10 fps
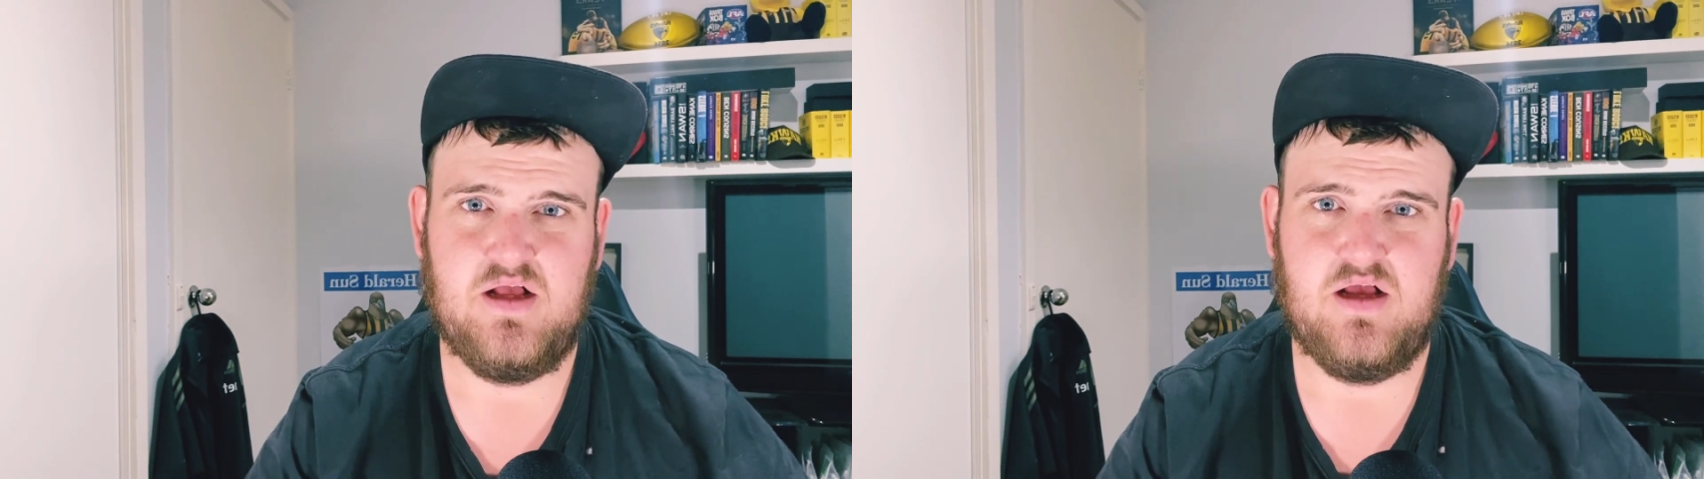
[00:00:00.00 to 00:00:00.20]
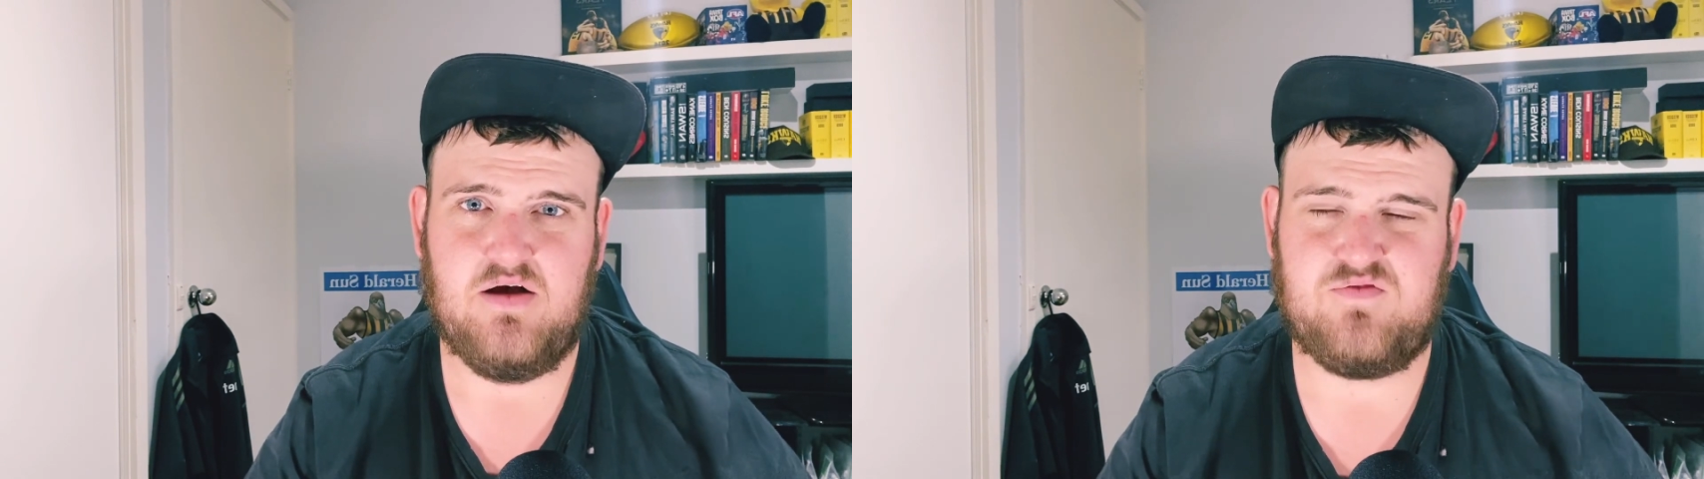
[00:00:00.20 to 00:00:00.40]

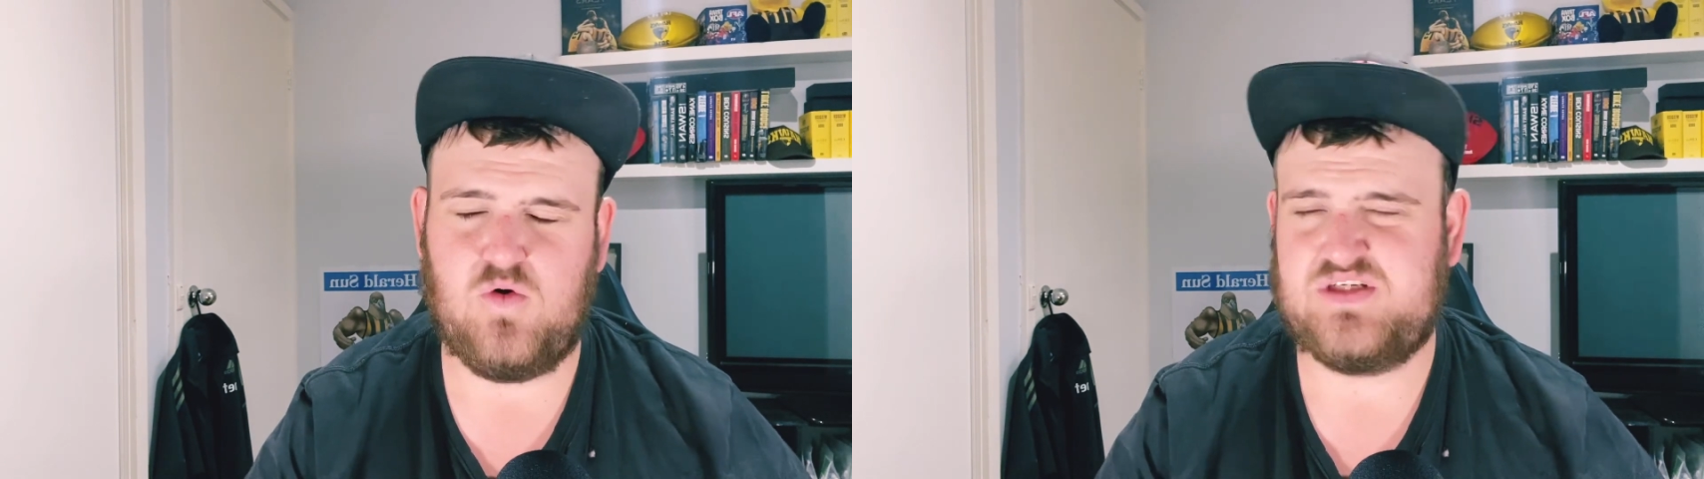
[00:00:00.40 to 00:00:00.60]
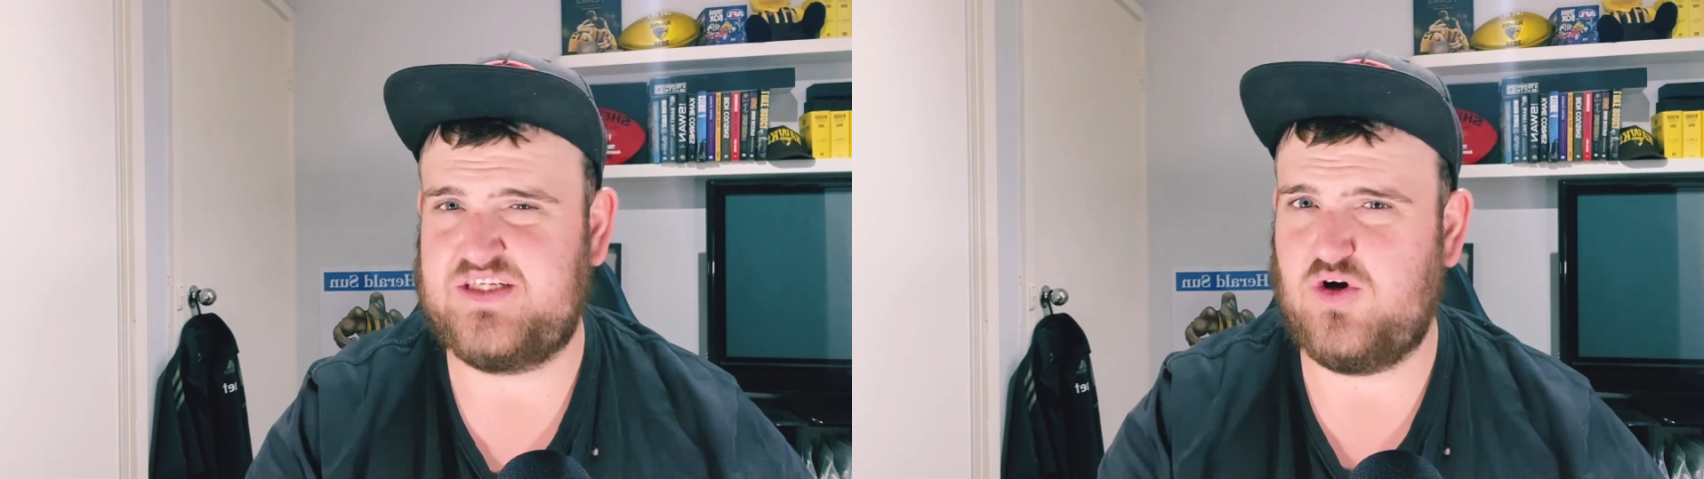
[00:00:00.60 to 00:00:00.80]
Of
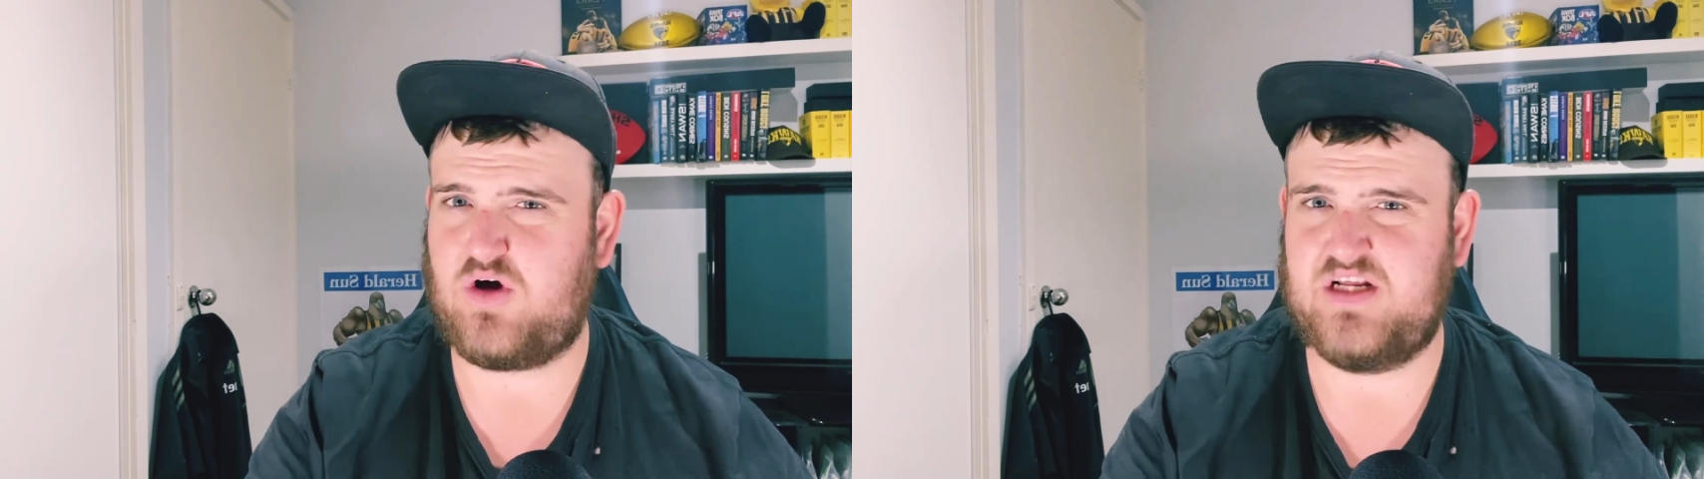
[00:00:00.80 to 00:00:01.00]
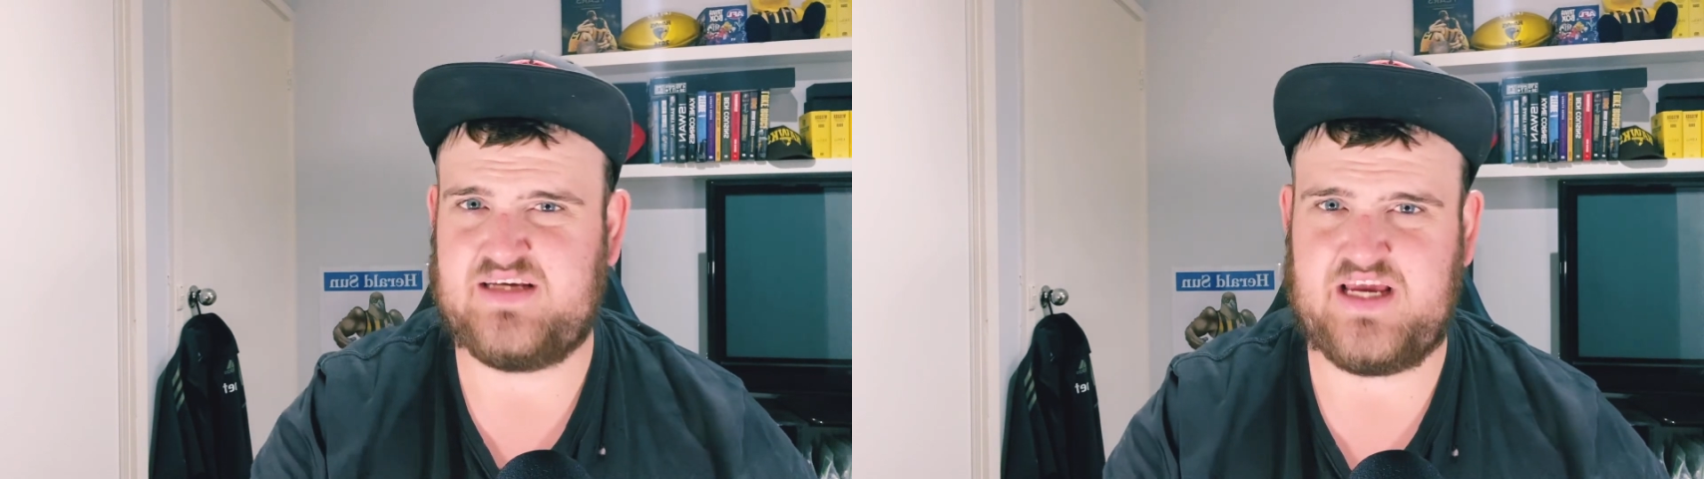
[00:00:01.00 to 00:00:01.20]
course, he's not going
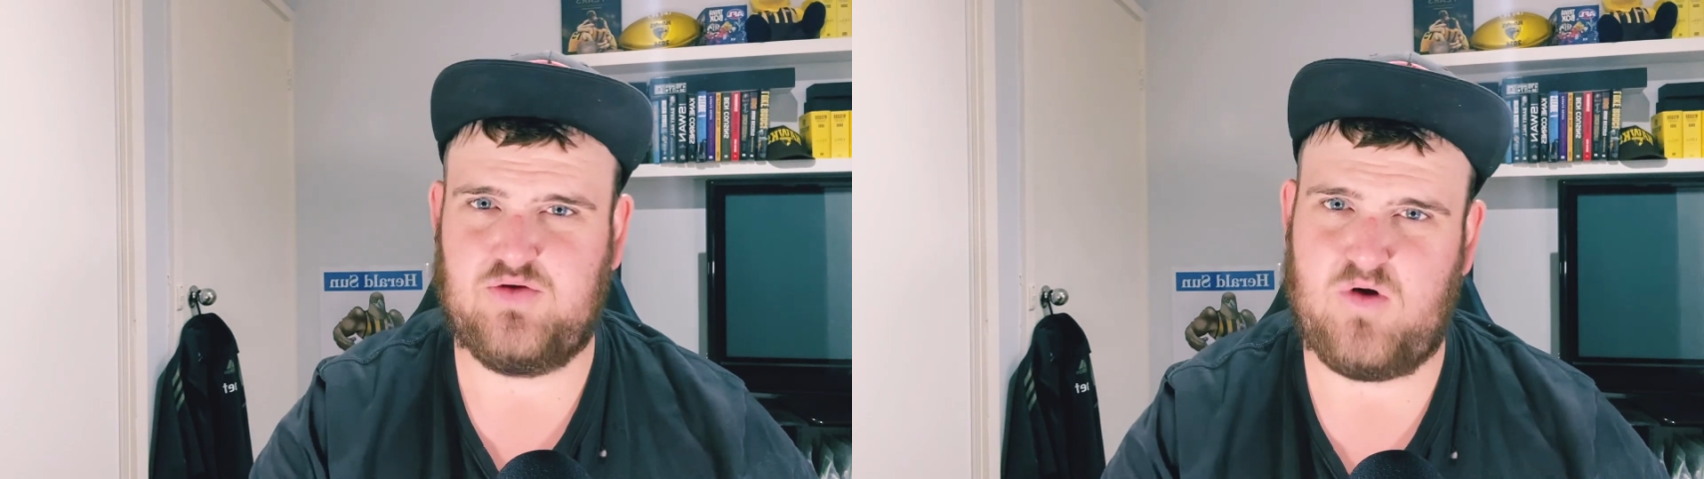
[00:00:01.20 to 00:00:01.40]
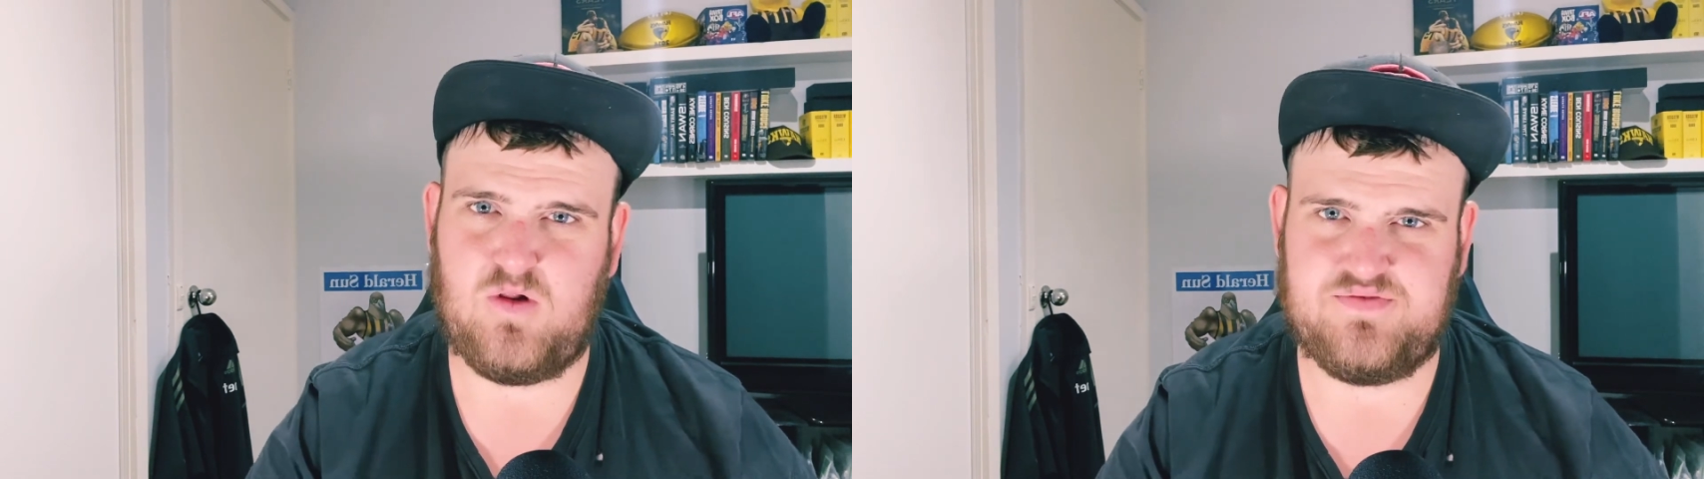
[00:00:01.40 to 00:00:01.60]
to take the
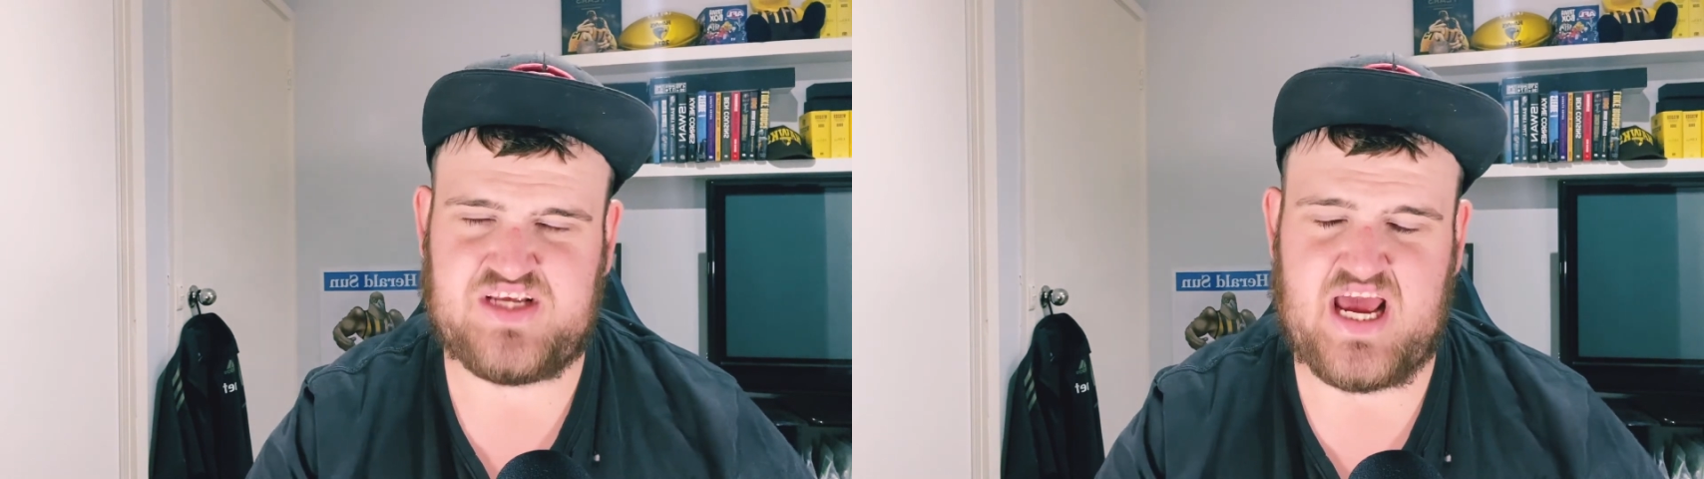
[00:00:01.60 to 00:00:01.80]
role of, say,